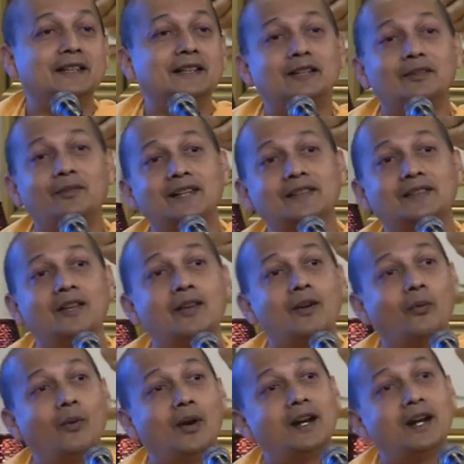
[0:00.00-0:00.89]
Otherwise,
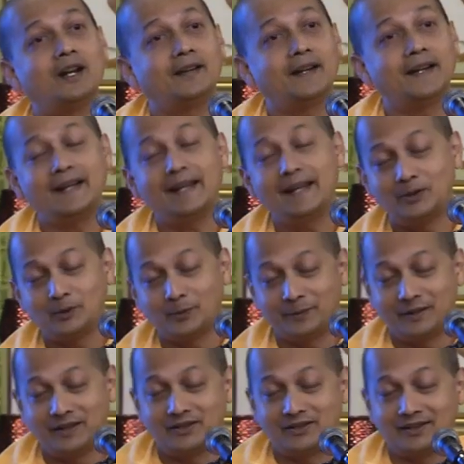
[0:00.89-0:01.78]
108
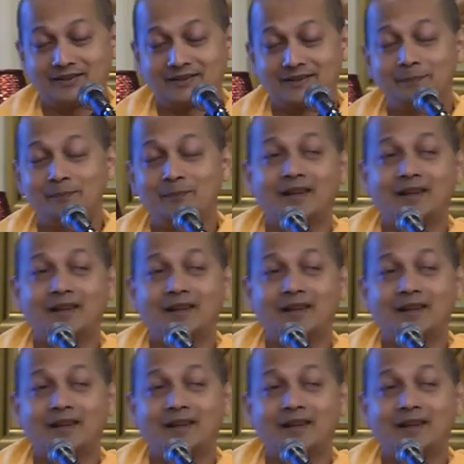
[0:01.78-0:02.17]
Upanishads.